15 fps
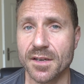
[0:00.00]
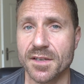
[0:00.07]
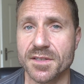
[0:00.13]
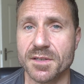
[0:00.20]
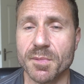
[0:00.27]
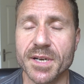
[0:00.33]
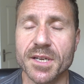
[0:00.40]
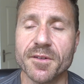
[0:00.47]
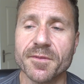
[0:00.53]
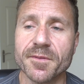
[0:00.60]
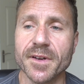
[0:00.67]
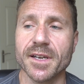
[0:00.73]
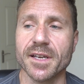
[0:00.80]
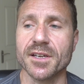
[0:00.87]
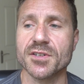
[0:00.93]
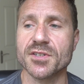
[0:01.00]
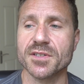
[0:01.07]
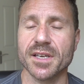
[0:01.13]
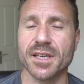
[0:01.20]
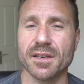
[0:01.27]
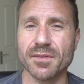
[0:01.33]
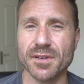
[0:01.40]
So when you finish,
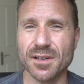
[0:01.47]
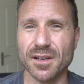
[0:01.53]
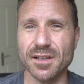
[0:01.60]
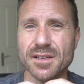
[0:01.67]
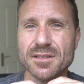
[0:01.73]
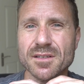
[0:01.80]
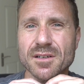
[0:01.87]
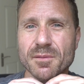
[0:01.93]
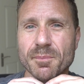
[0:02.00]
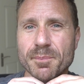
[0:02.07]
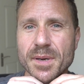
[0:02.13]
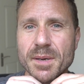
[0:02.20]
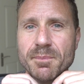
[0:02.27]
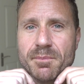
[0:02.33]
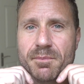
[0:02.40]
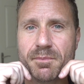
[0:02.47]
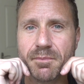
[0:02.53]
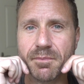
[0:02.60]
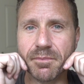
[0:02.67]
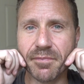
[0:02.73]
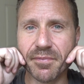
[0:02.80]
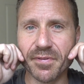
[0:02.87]
they give you like this kind of bib
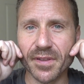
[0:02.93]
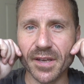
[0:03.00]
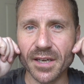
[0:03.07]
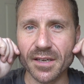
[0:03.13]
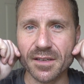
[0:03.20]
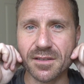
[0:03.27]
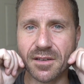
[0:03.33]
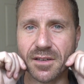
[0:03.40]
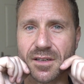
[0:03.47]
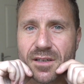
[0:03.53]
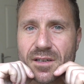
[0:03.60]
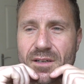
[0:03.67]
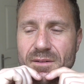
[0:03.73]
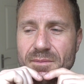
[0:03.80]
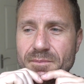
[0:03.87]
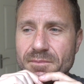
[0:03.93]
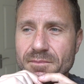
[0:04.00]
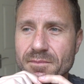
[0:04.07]
thing. It's like a